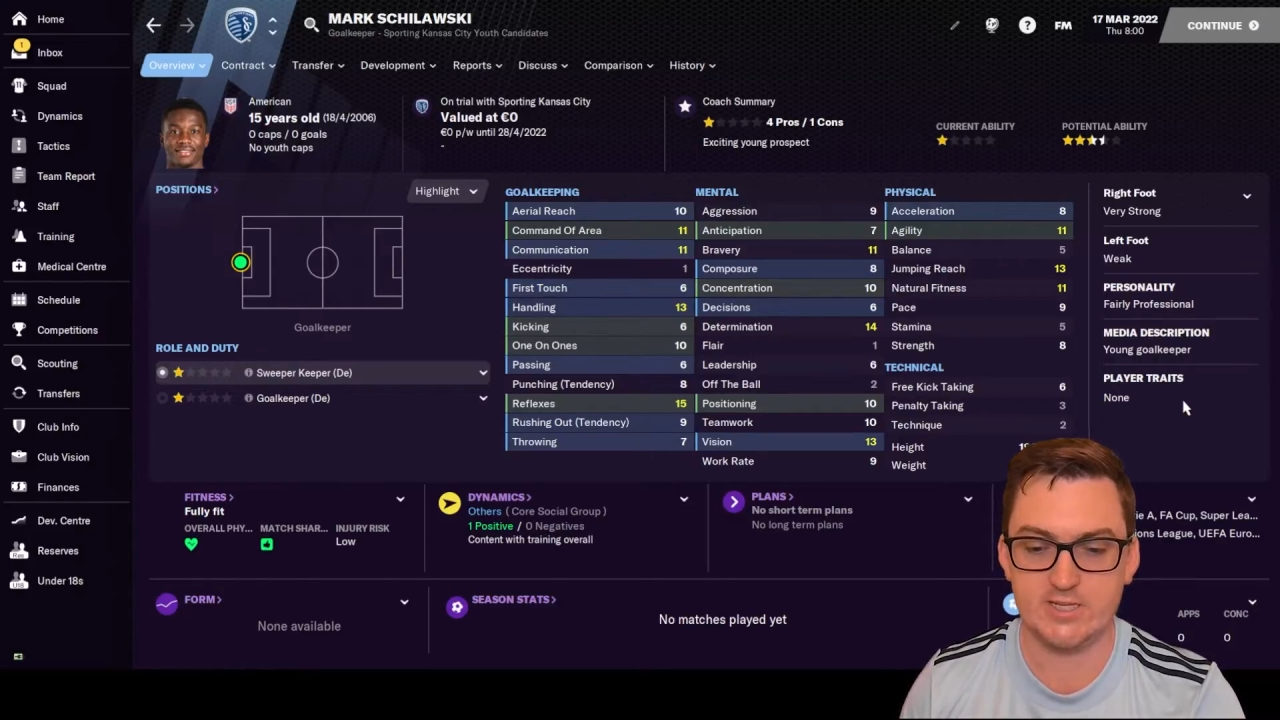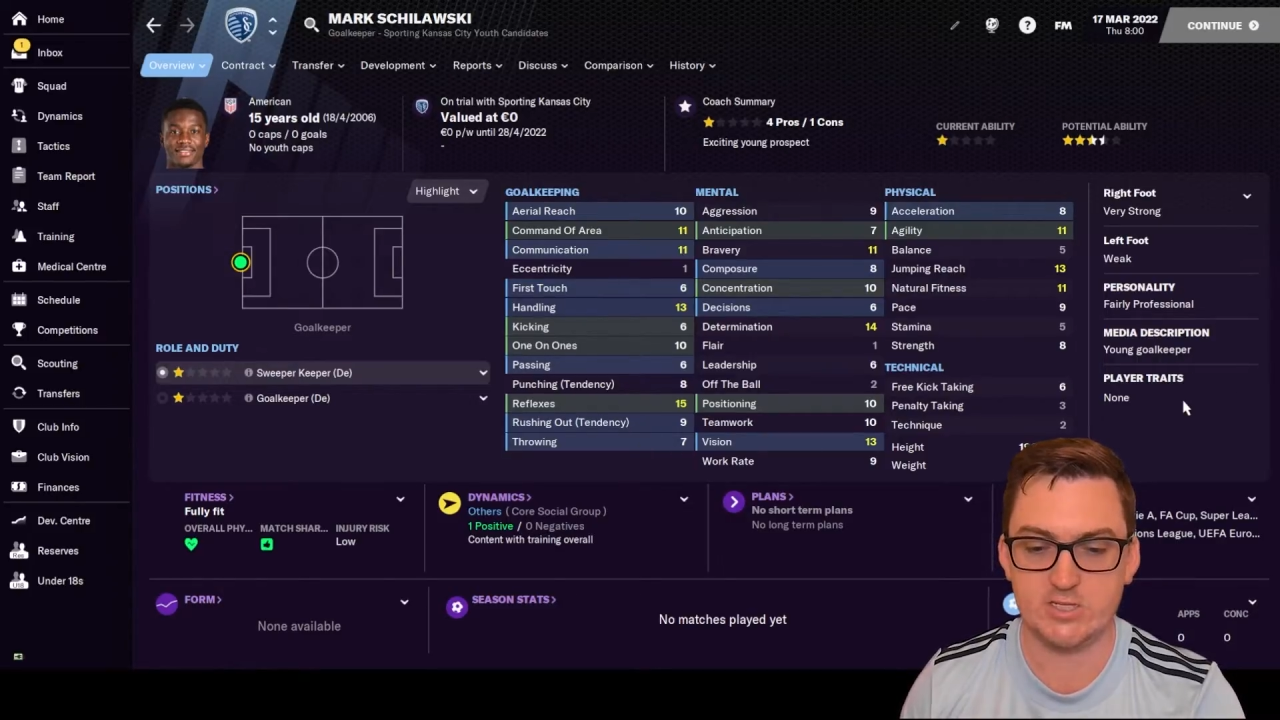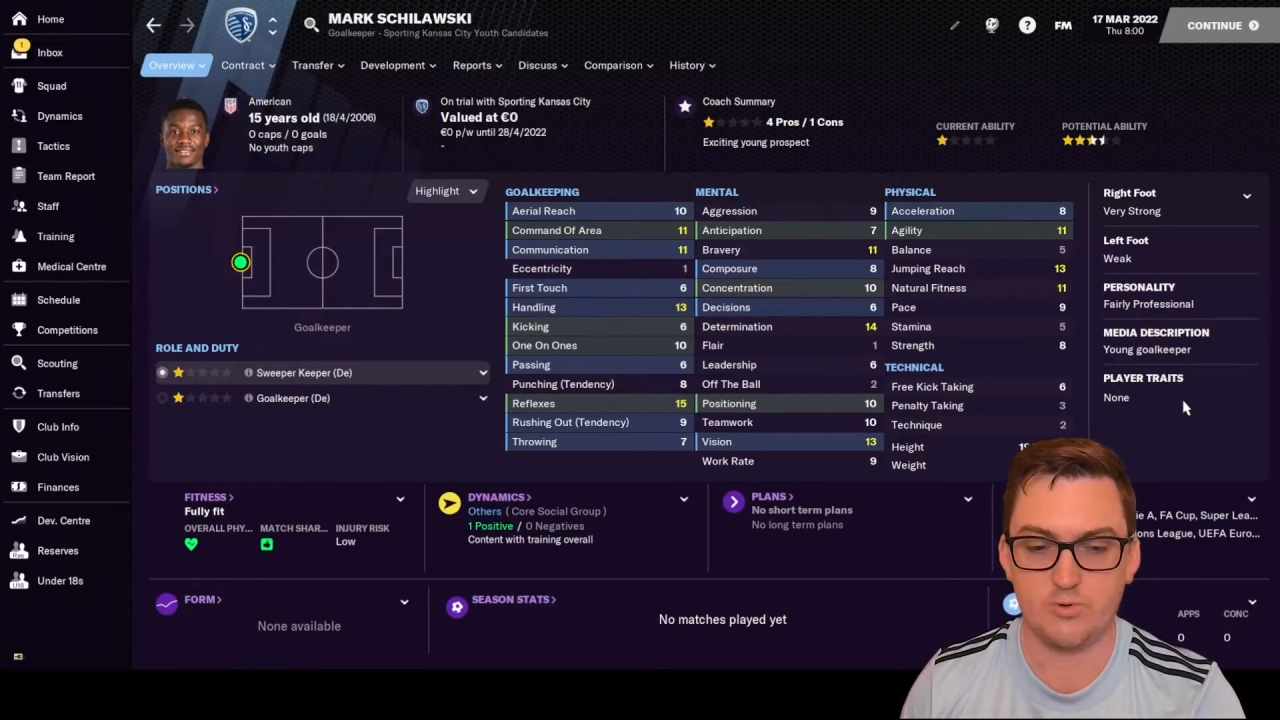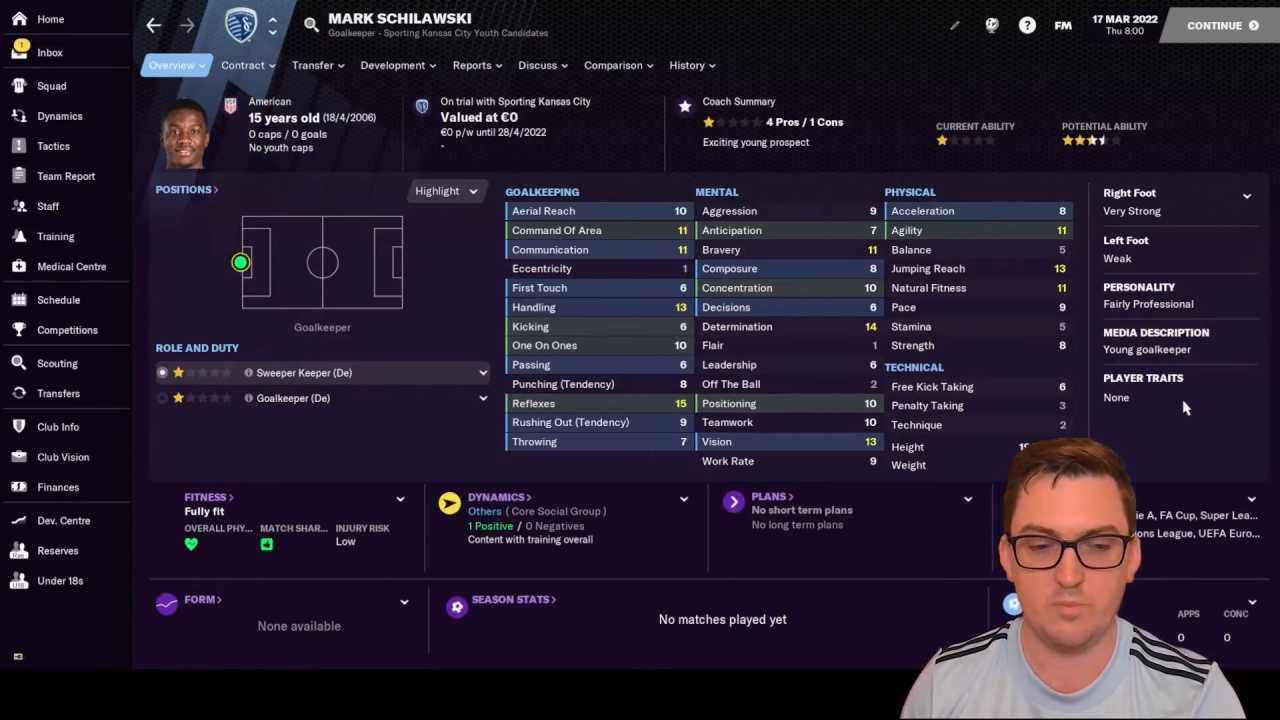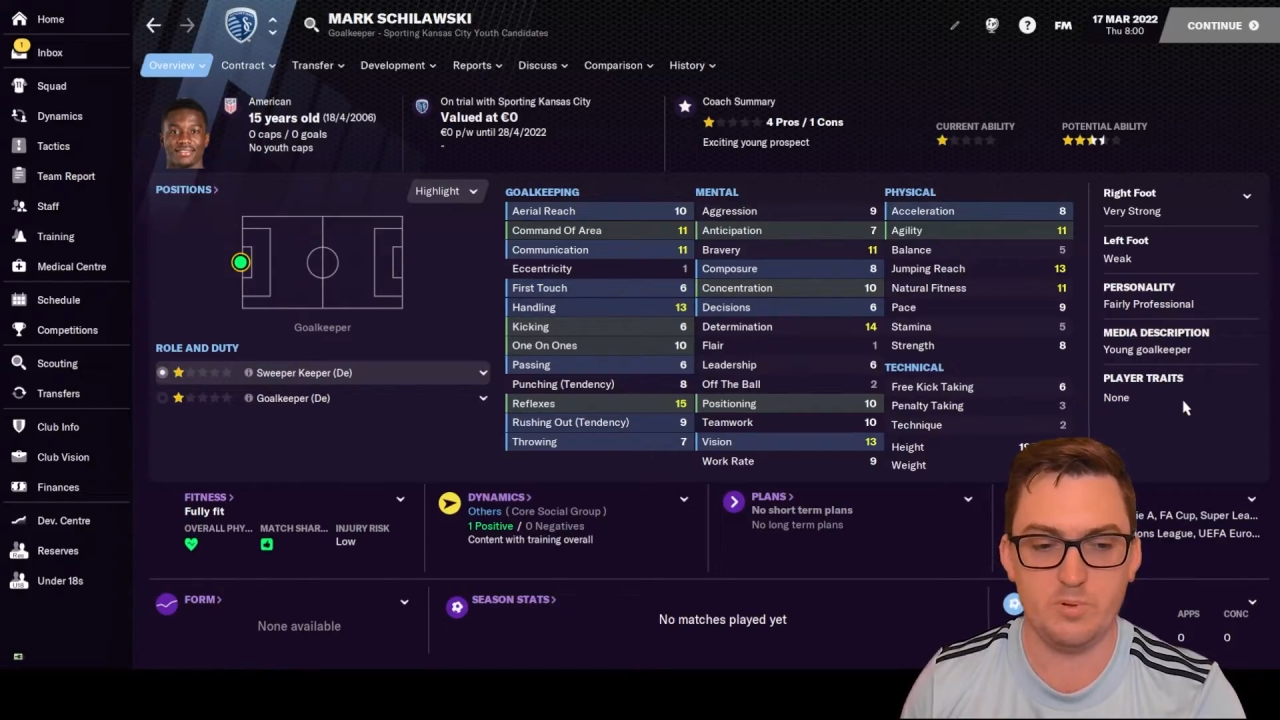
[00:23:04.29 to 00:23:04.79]
as
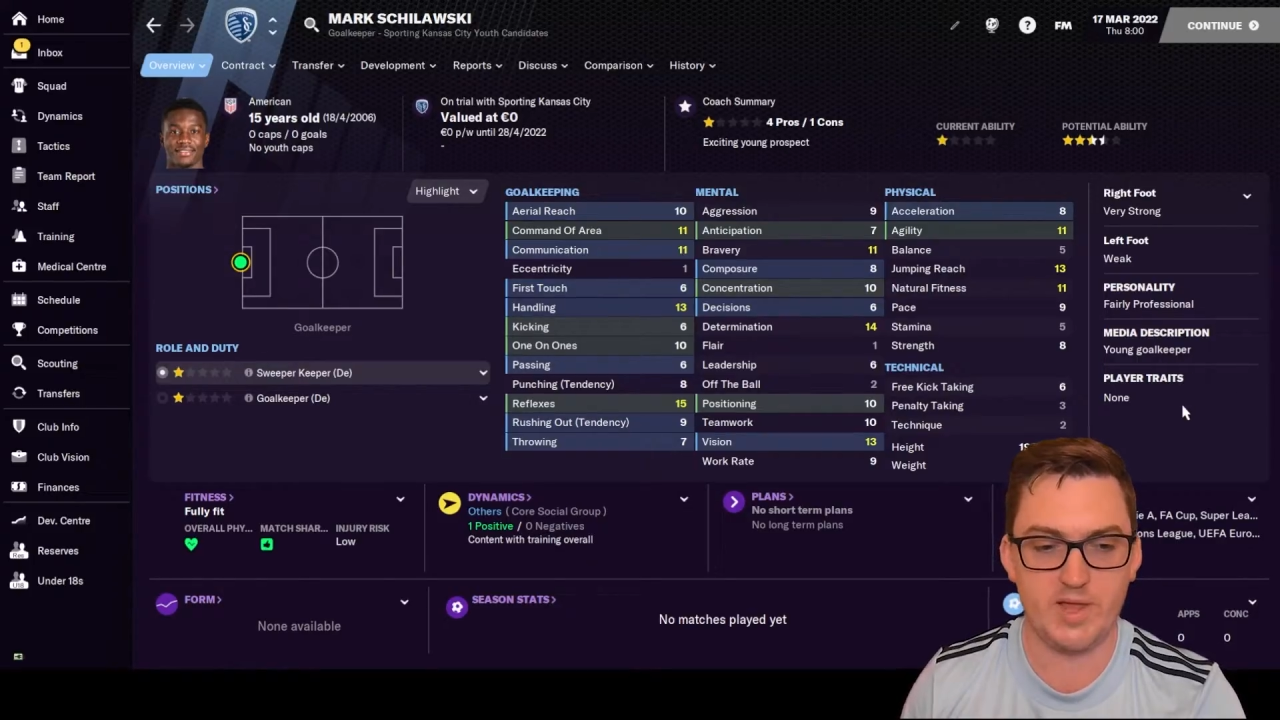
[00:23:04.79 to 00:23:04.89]
a squad